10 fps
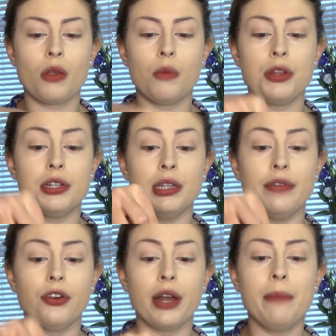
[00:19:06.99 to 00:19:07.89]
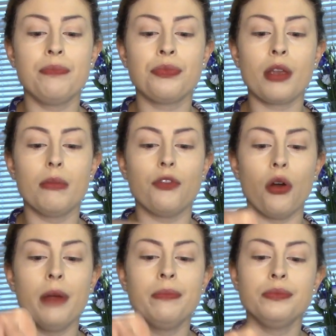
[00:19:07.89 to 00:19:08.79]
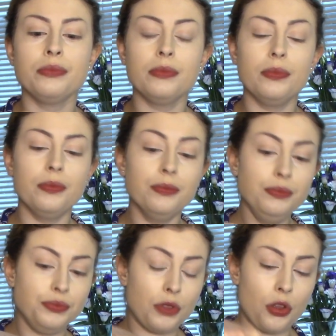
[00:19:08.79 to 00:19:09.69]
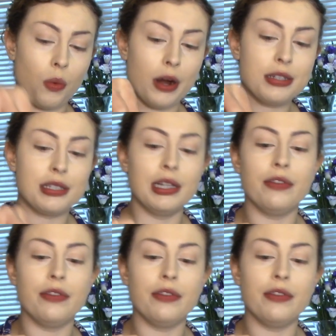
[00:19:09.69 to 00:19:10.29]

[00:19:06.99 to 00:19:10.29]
with a delivery before. The worst